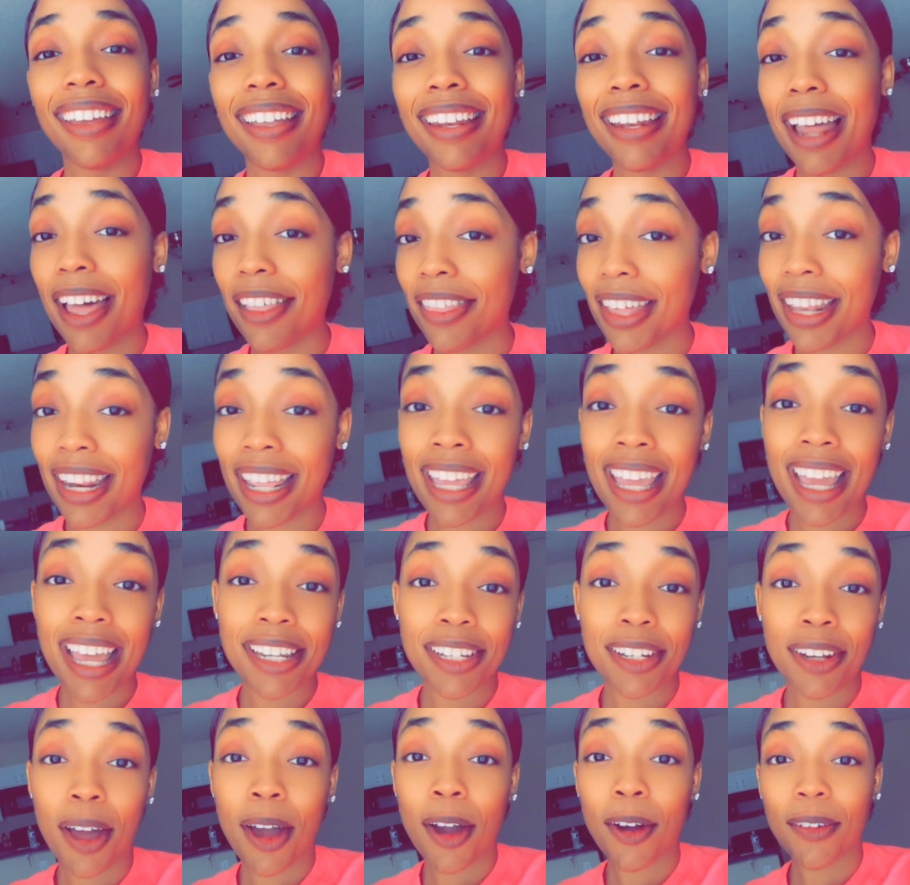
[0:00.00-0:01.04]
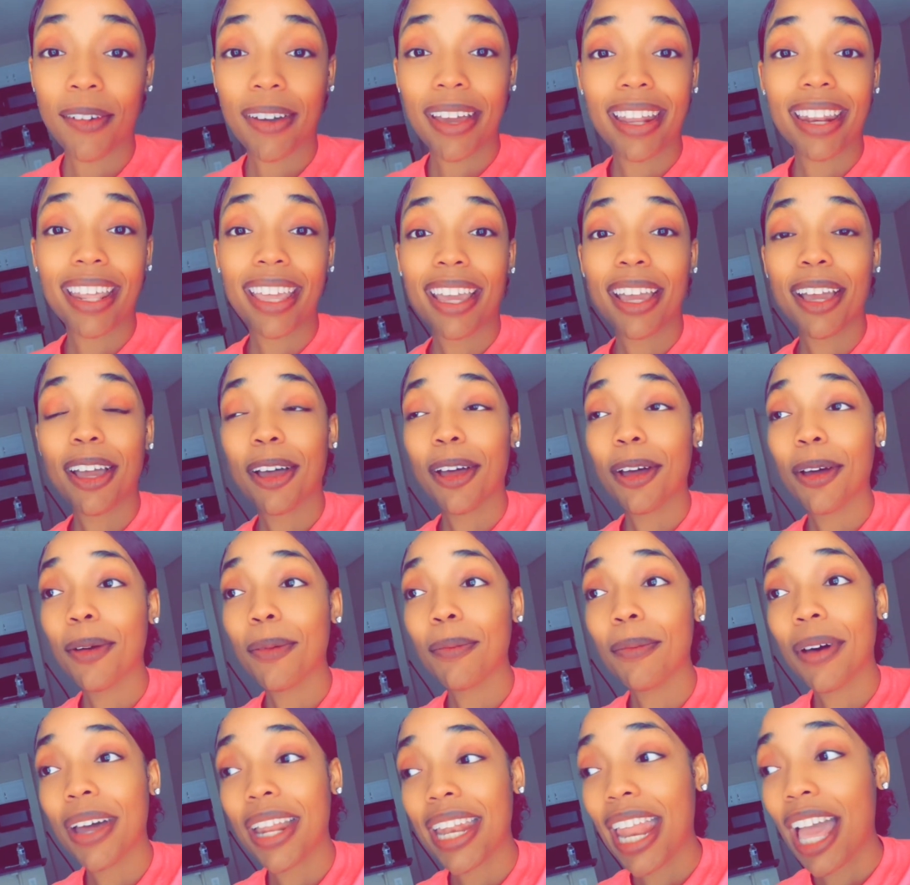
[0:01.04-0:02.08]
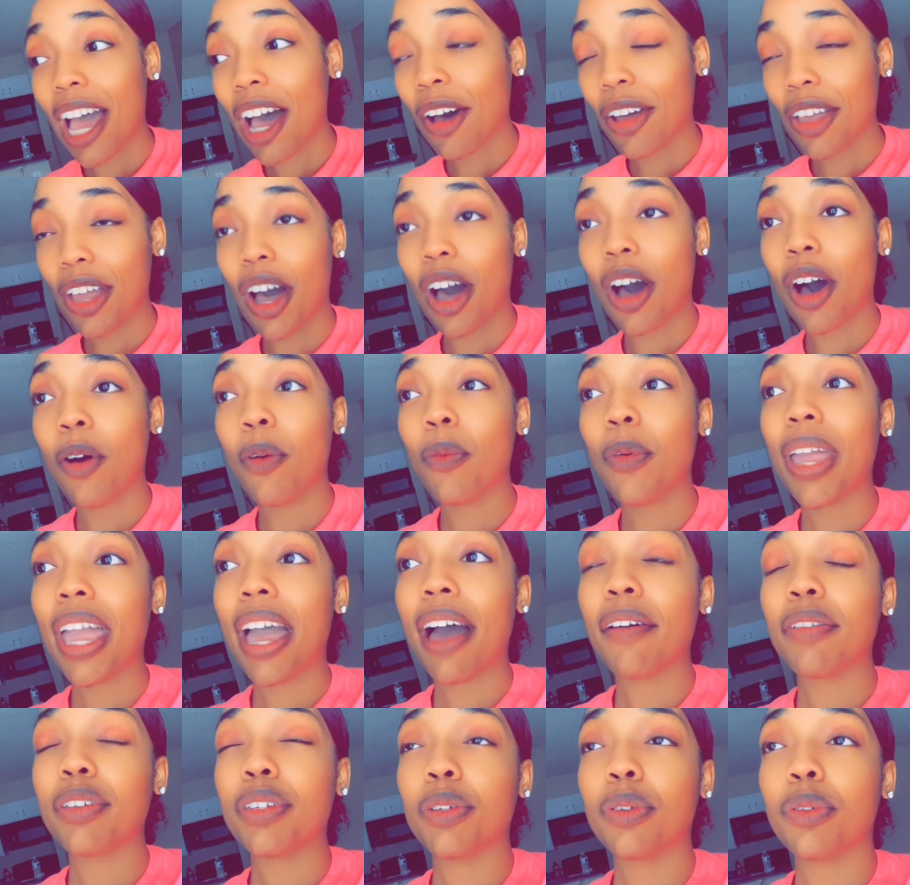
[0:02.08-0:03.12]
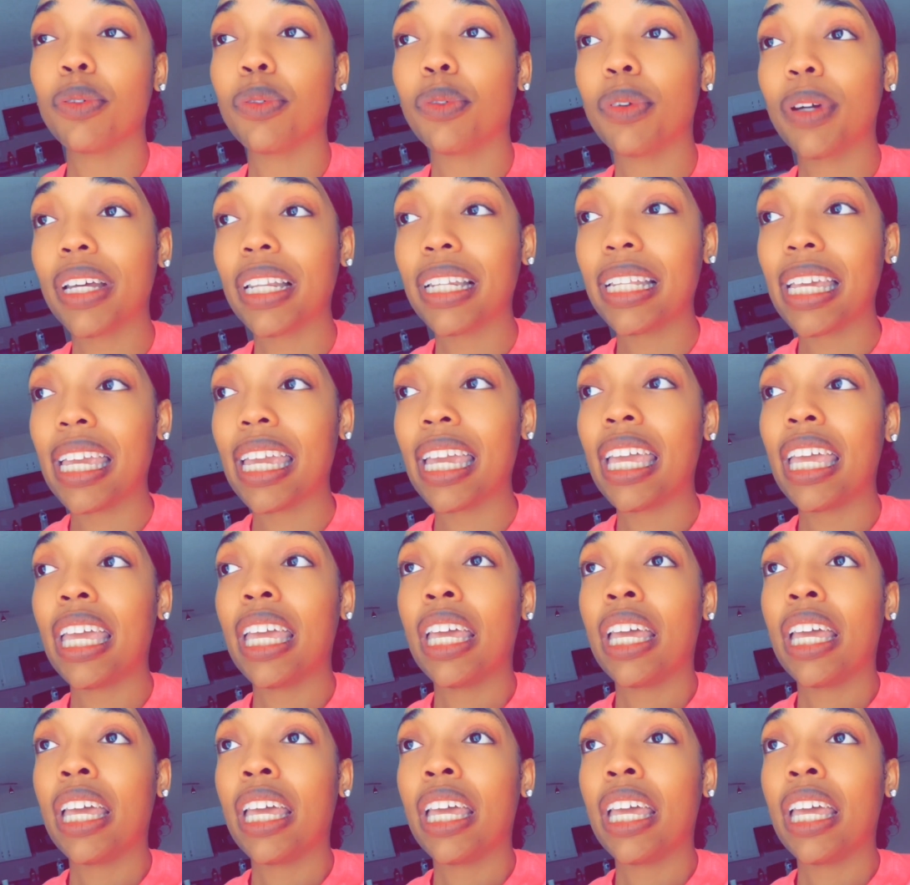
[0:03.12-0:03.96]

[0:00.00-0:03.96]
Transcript: Not that he hasn't already. But now, y'all, we have to really